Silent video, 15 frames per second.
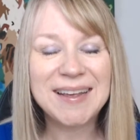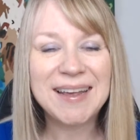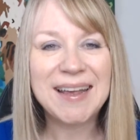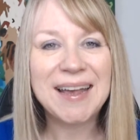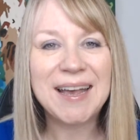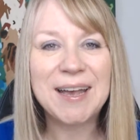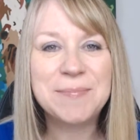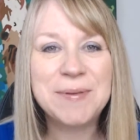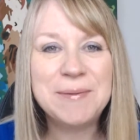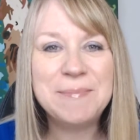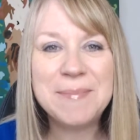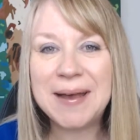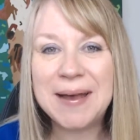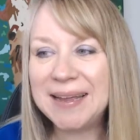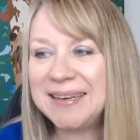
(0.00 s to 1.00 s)
Happy
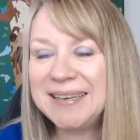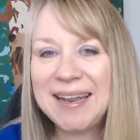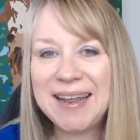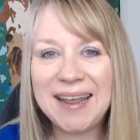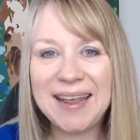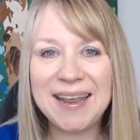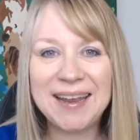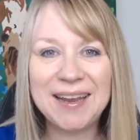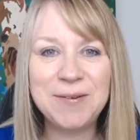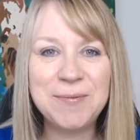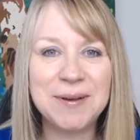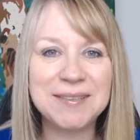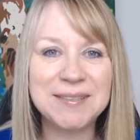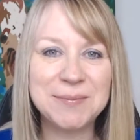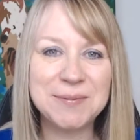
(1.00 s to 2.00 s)
Monday.
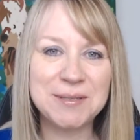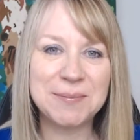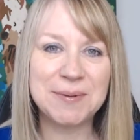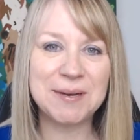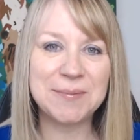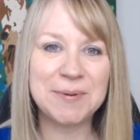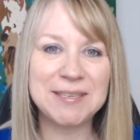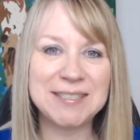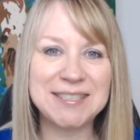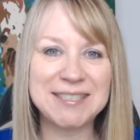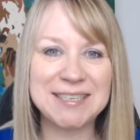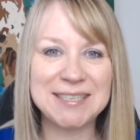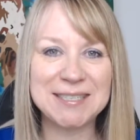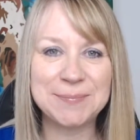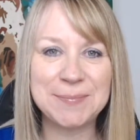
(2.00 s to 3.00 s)
Welcome to Menopause
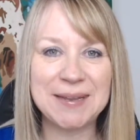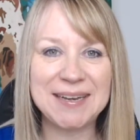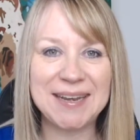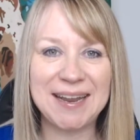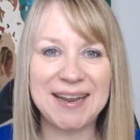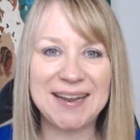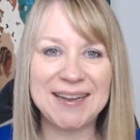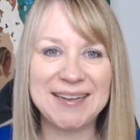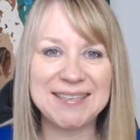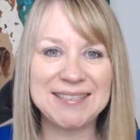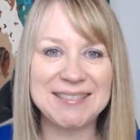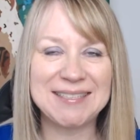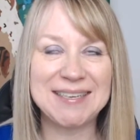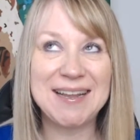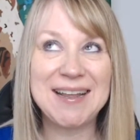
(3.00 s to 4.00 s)
Chicks
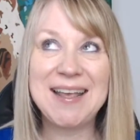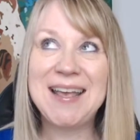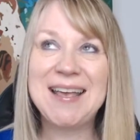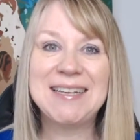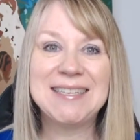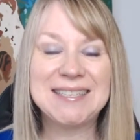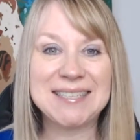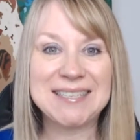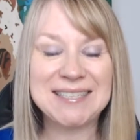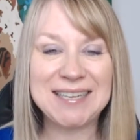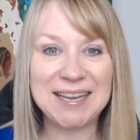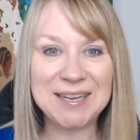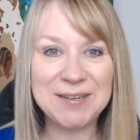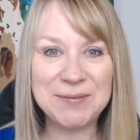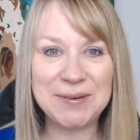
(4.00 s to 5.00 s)
Mondays. It's the
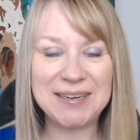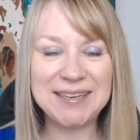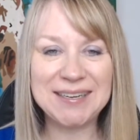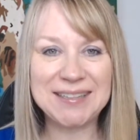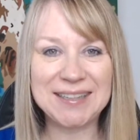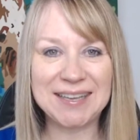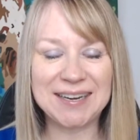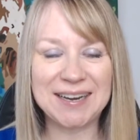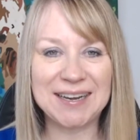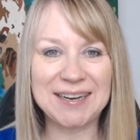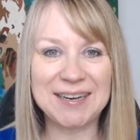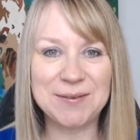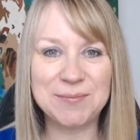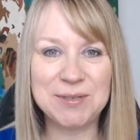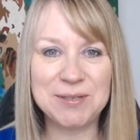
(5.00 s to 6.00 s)
second week that I
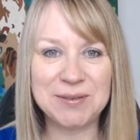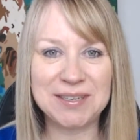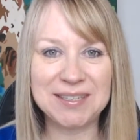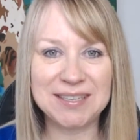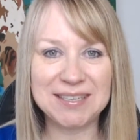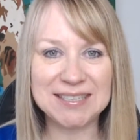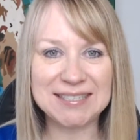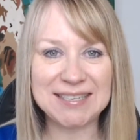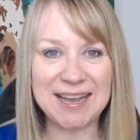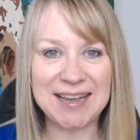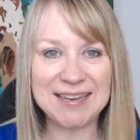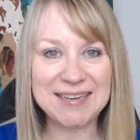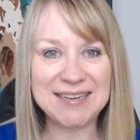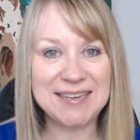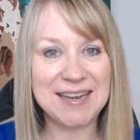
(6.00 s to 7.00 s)
am doing this
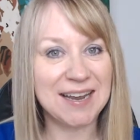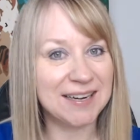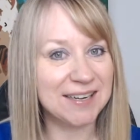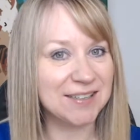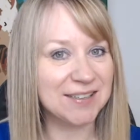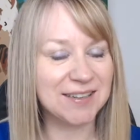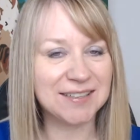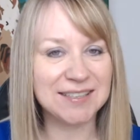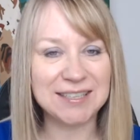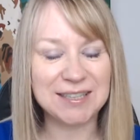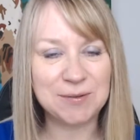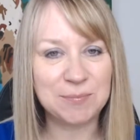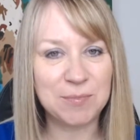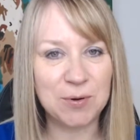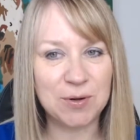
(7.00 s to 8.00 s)
at 9 o'clock in
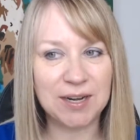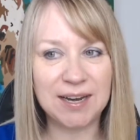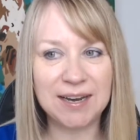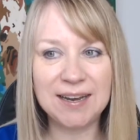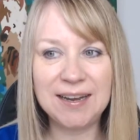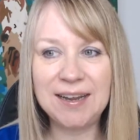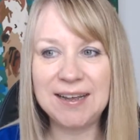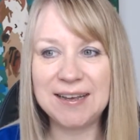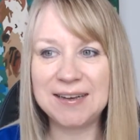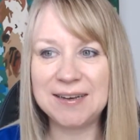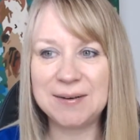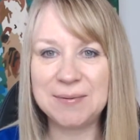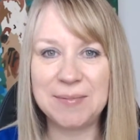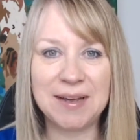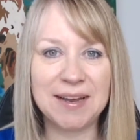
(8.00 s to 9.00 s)
the morning.
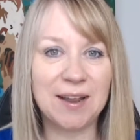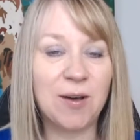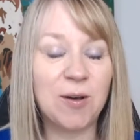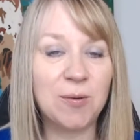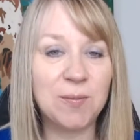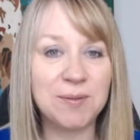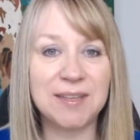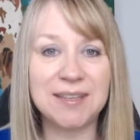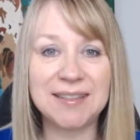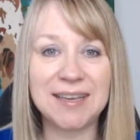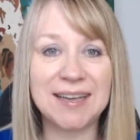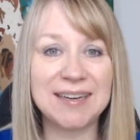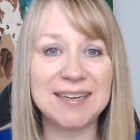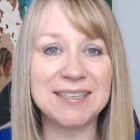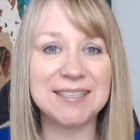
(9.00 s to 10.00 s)
I hope
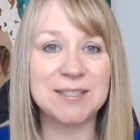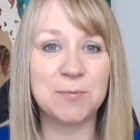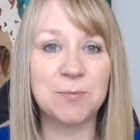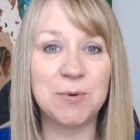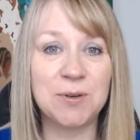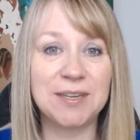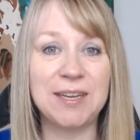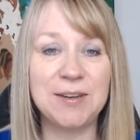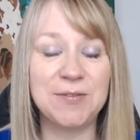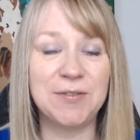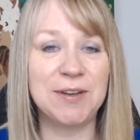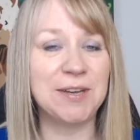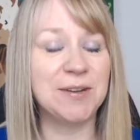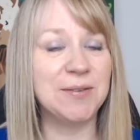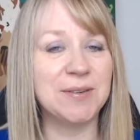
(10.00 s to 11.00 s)
that is working
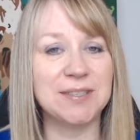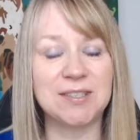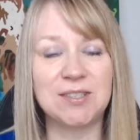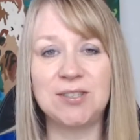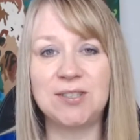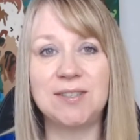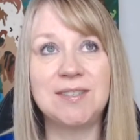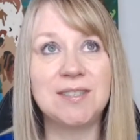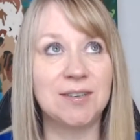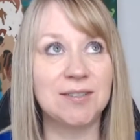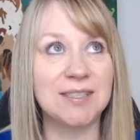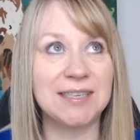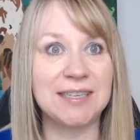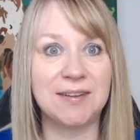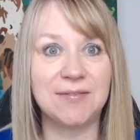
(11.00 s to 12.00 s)
for you. It's
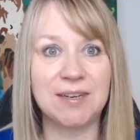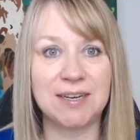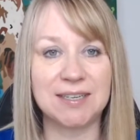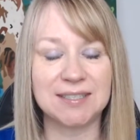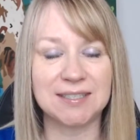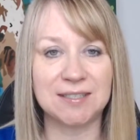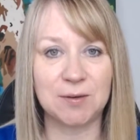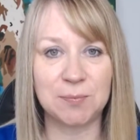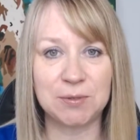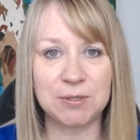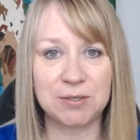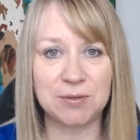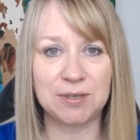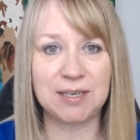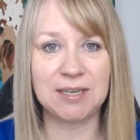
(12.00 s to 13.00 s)
certainly given us an
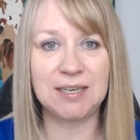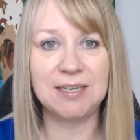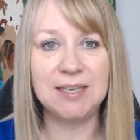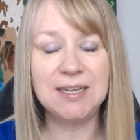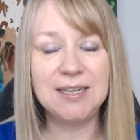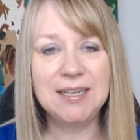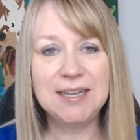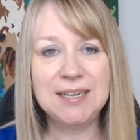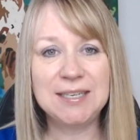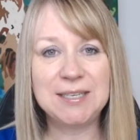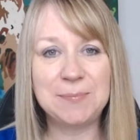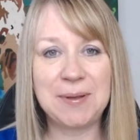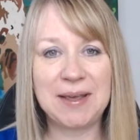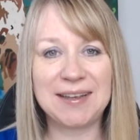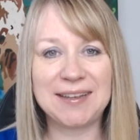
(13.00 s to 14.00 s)
opportunity
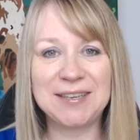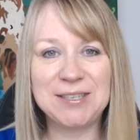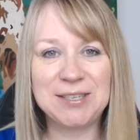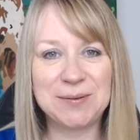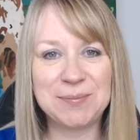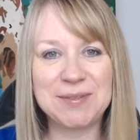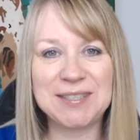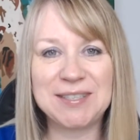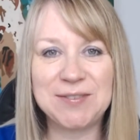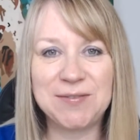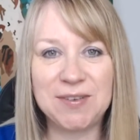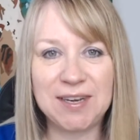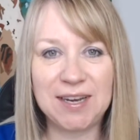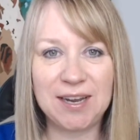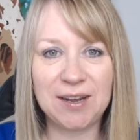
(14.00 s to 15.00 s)
to package up this
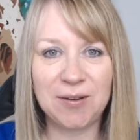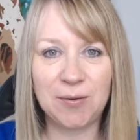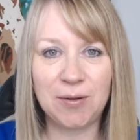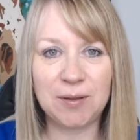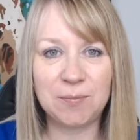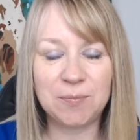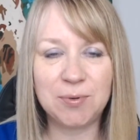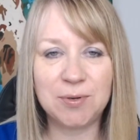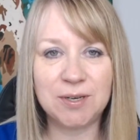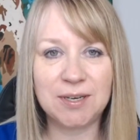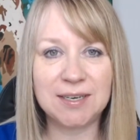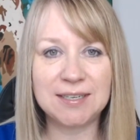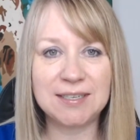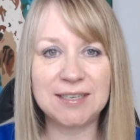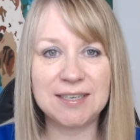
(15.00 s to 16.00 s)
video and put
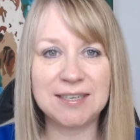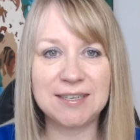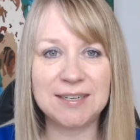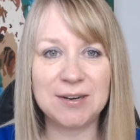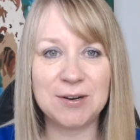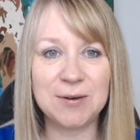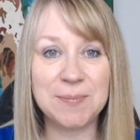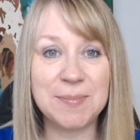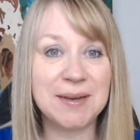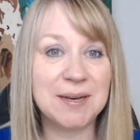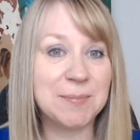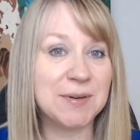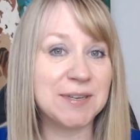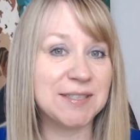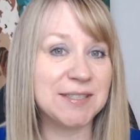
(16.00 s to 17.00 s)
it in our
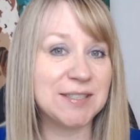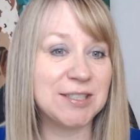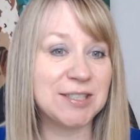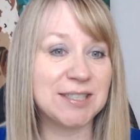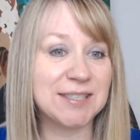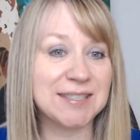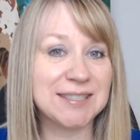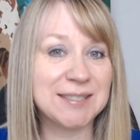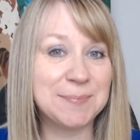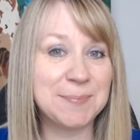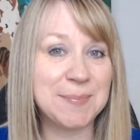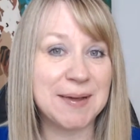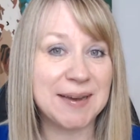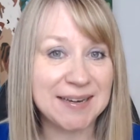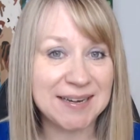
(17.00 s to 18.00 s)
Menopause Chicks
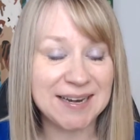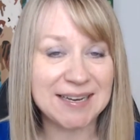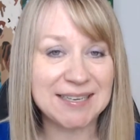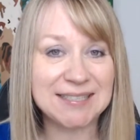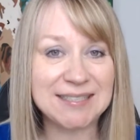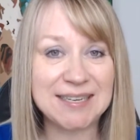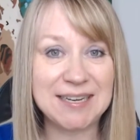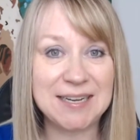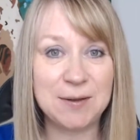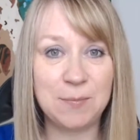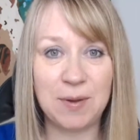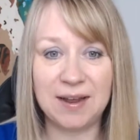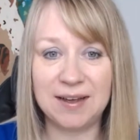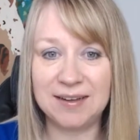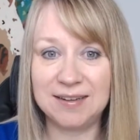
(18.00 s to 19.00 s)
Mondays
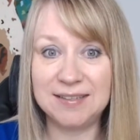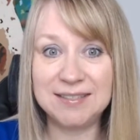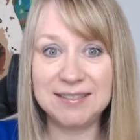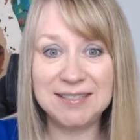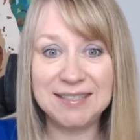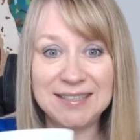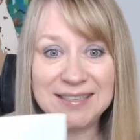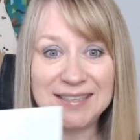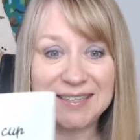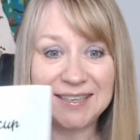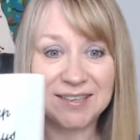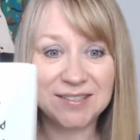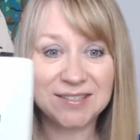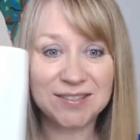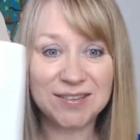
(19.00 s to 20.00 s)
email.
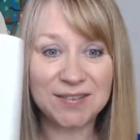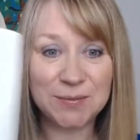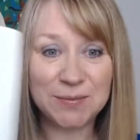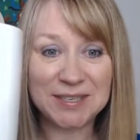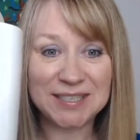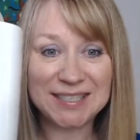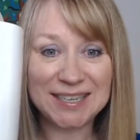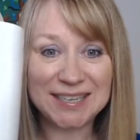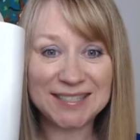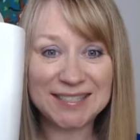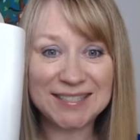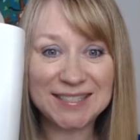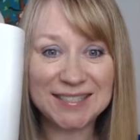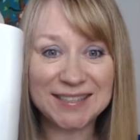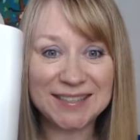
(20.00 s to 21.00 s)
Also gives me a
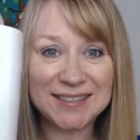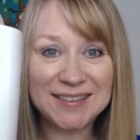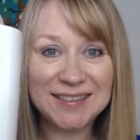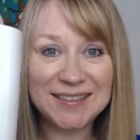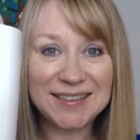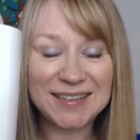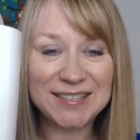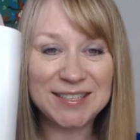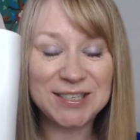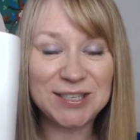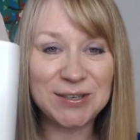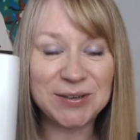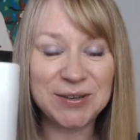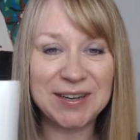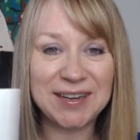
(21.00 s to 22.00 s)
chance to
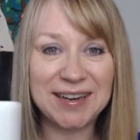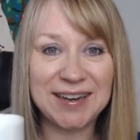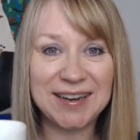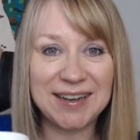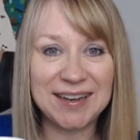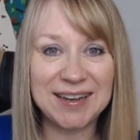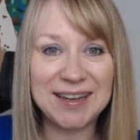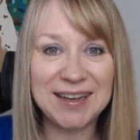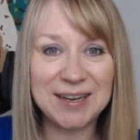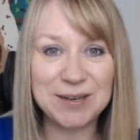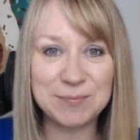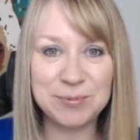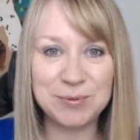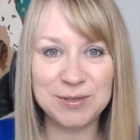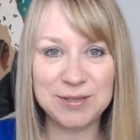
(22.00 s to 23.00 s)
enjoy a
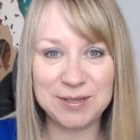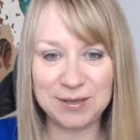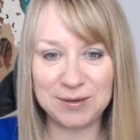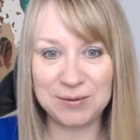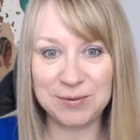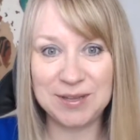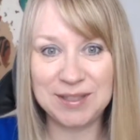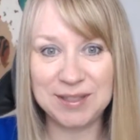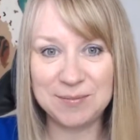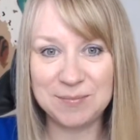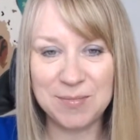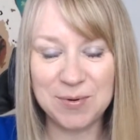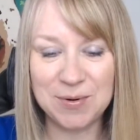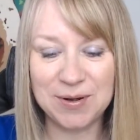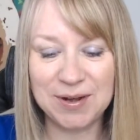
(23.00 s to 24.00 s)
cup with you in the
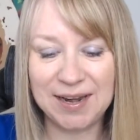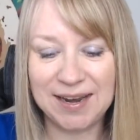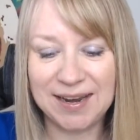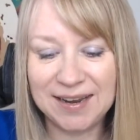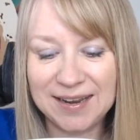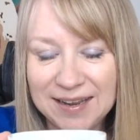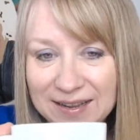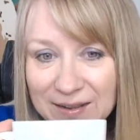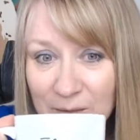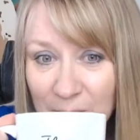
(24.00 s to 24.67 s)
morning.